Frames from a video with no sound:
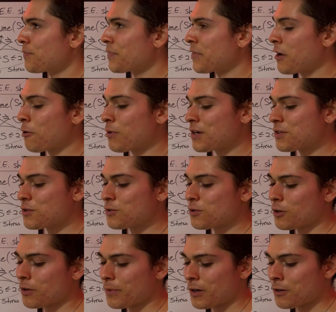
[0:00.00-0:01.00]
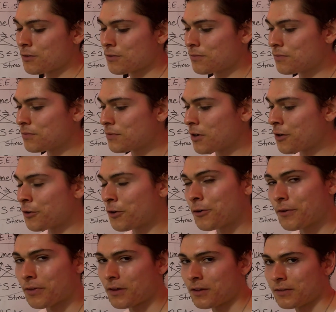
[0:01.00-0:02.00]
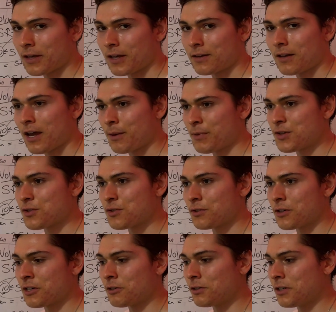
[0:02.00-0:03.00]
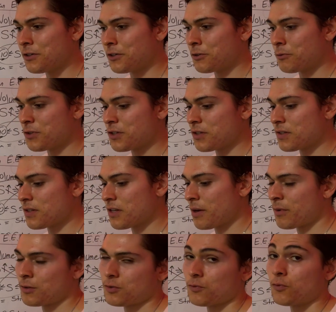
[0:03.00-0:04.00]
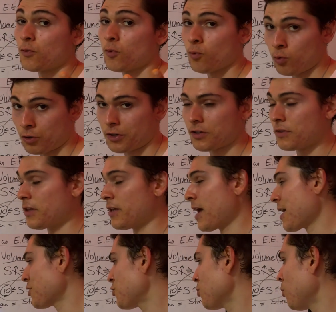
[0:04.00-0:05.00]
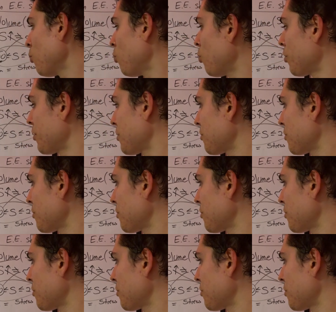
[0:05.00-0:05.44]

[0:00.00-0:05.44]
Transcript: now I wanted to talk about another thing that I mentioned earlier, which is the amount of work, the actual work,